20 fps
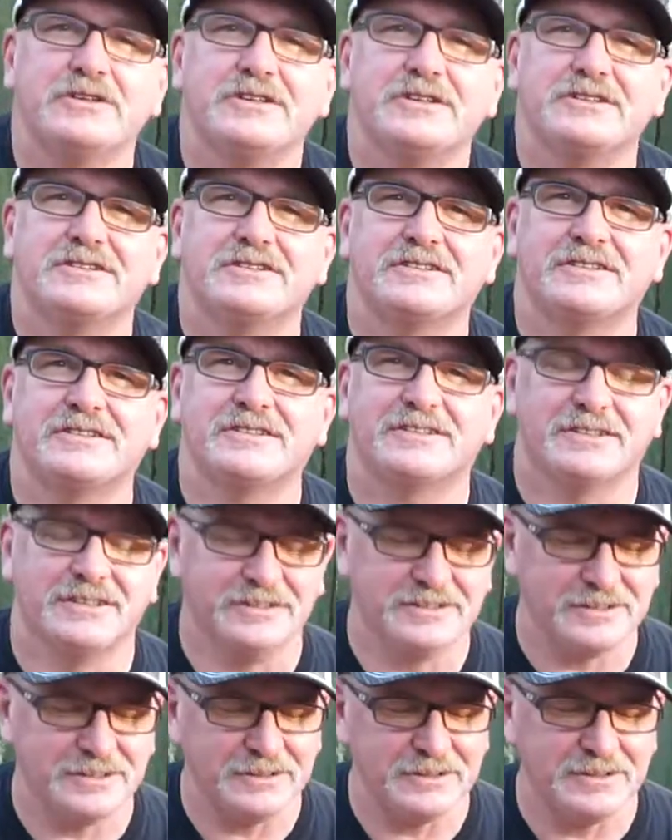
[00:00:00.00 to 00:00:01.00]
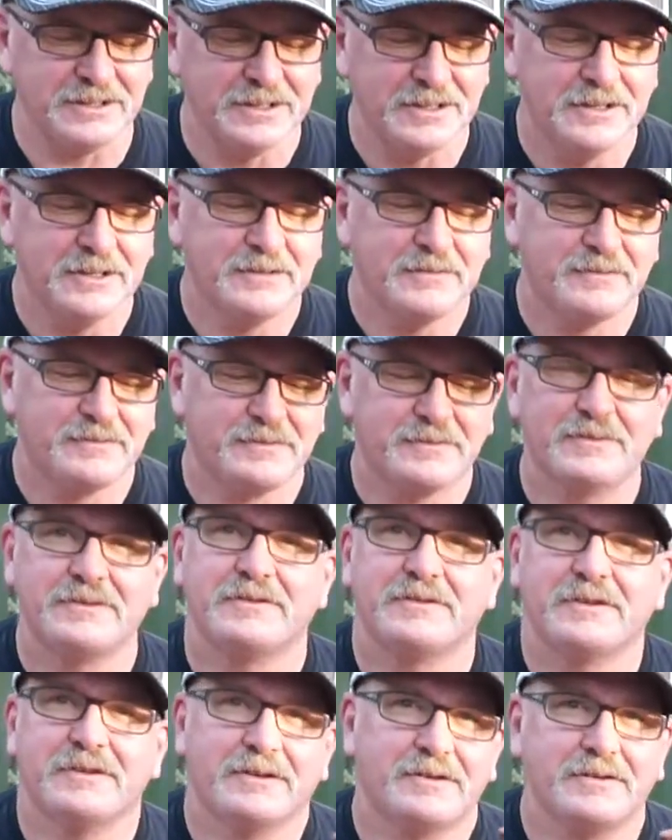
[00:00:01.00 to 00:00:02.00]
this, because I
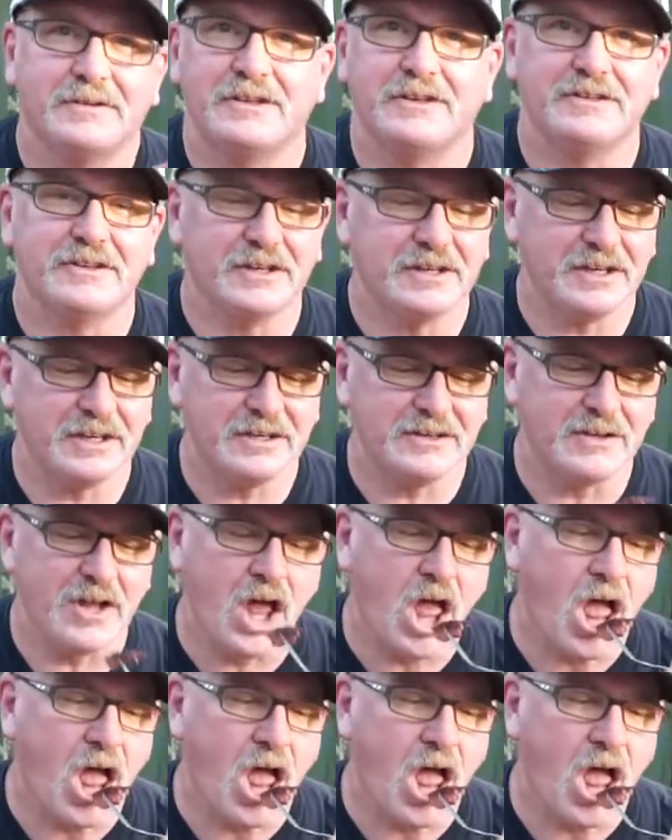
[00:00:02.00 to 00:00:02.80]
can.